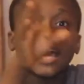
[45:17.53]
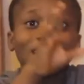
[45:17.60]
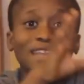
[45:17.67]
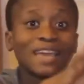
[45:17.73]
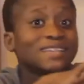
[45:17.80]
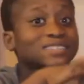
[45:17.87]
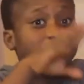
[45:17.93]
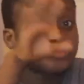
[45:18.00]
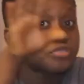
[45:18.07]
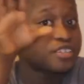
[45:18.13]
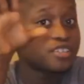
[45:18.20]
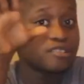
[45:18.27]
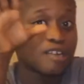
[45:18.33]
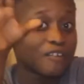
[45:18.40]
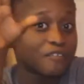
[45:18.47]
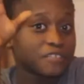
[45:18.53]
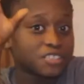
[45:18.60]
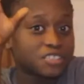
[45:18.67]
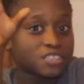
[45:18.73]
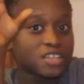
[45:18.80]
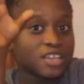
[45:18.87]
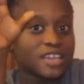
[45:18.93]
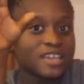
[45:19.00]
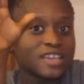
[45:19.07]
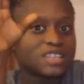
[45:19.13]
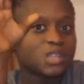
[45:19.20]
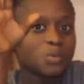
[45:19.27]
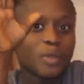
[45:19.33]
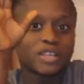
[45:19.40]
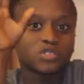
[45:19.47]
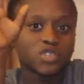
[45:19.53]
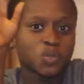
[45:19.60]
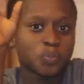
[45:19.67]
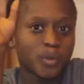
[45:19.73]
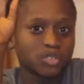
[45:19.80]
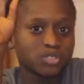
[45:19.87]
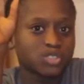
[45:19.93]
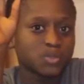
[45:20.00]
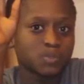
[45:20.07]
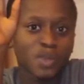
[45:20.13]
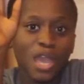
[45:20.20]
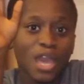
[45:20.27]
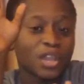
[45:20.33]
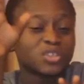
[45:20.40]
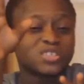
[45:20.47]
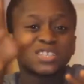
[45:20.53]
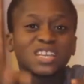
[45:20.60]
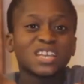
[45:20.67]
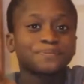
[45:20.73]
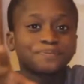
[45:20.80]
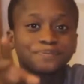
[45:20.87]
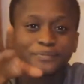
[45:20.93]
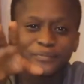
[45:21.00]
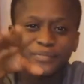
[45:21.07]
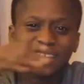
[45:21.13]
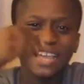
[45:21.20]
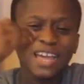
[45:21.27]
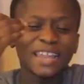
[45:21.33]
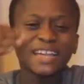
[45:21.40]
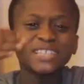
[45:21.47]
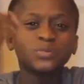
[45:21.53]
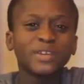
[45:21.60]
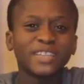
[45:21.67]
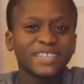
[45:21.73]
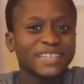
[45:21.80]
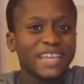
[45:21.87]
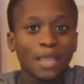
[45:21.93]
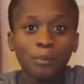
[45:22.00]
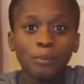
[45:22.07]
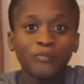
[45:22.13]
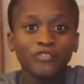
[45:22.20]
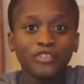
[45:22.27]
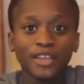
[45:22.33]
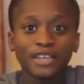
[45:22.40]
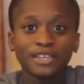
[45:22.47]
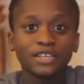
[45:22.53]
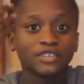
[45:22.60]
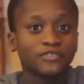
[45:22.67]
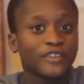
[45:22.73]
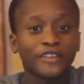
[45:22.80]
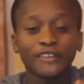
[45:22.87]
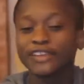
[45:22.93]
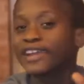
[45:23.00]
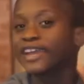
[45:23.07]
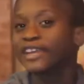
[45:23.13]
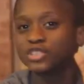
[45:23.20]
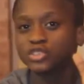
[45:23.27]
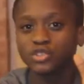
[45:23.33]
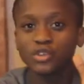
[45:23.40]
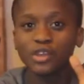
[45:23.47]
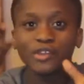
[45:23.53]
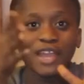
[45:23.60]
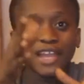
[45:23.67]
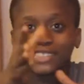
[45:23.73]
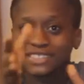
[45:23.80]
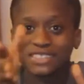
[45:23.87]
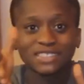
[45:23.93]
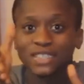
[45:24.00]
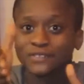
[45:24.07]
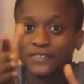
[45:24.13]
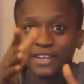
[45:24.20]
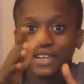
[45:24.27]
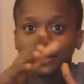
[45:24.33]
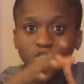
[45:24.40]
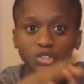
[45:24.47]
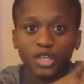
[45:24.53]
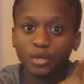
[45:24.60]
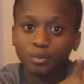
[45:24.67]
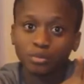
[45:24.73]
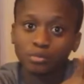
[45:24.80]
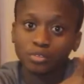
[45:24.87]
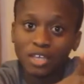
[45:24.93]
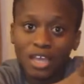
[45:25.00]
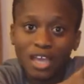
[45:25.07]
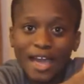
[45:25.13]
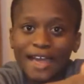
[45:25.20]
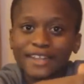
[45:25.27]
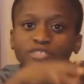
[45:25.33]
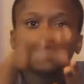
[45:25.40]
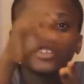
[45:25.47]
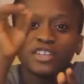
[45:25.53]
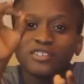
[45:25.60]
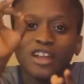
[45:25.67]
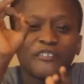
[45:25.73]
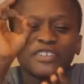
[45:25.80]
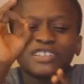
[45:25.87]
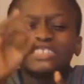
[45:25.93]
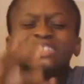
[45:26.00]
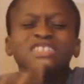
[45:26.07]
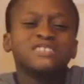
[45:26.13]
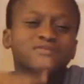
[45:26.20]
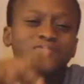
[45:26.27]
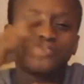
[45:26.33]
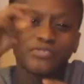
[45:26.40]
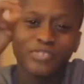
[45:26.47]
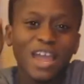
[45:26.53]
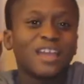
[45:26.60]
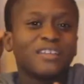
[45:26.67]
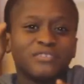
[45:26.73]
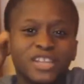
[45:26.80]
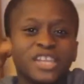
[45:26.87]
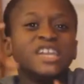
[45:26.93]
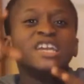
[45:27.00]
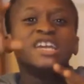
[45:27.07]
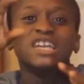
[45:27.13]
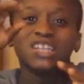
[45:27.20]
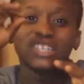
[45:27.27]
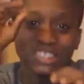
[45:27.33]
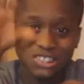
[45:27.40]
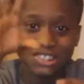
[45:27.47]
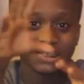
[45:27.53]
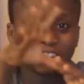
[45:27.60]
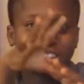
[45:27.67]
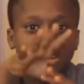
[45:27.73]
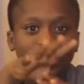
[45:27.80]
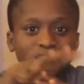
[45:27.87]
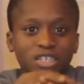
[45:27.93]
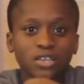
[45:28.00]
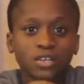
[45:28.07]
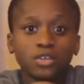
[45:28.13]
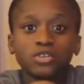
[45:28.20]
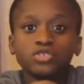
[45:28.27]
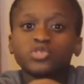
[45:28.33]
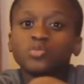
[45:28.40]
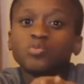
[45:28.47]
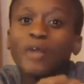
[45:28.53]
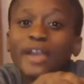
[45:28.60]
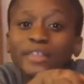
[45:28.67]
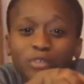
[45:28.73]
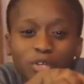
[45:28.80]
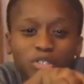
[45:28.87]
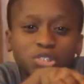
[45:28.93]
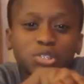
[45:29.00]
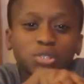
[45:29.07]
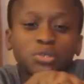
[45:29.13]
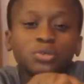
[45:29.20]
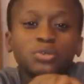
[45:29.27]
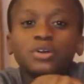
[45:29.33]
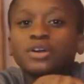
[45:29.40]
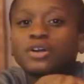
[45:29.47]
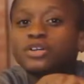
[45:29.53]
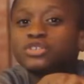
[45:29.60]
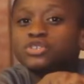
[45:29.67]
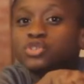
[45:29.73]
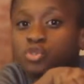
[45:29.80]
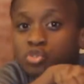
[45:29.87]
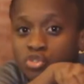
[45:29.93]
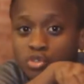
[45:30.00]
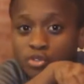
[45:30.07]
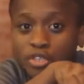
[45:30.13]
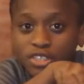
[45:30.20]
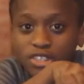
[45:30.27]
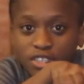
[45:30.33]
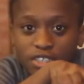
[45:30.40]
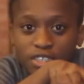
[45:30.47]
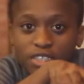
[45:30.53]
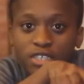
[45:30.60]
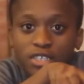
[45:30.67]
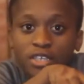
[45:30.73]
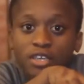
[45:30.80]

I like the 3D graphics, the way it responds to me, I just like the way the gameplay is very addictive and enjoyable, and 3D graphics is very good. So why don't you choose Unity?